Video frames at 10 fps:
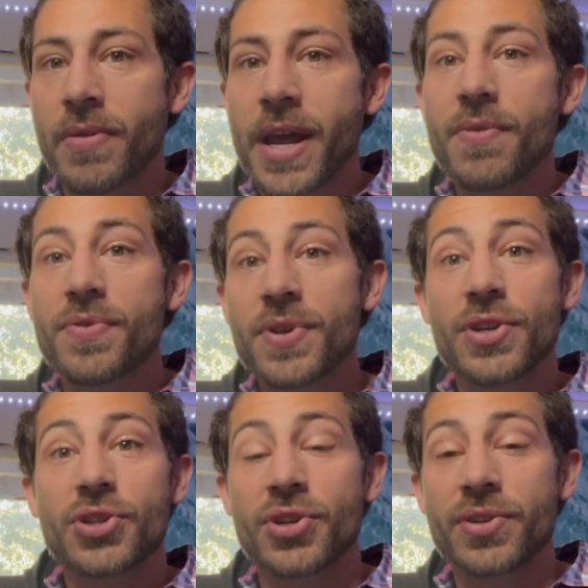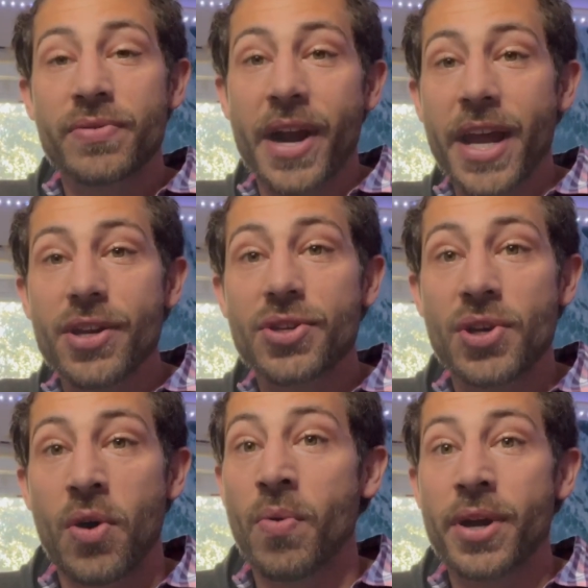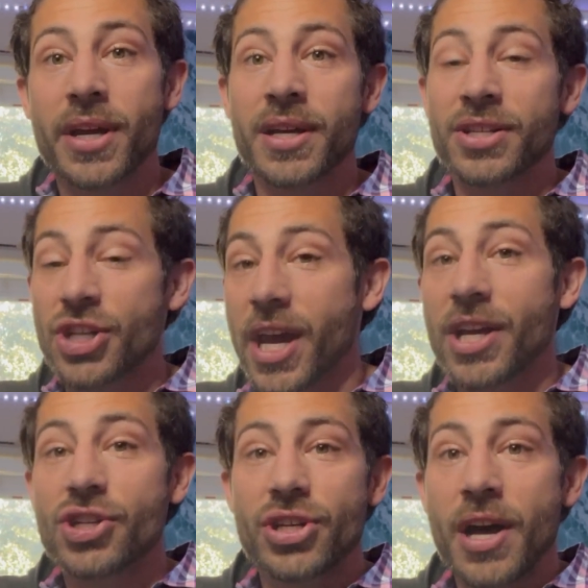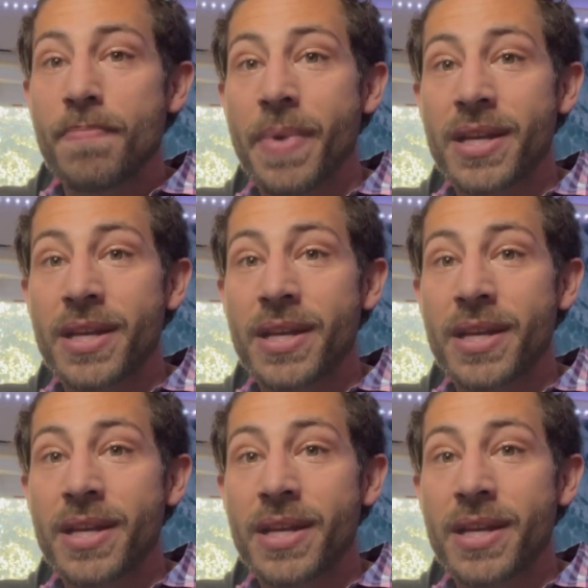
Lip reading: rate within a certain range. So we're going to change it up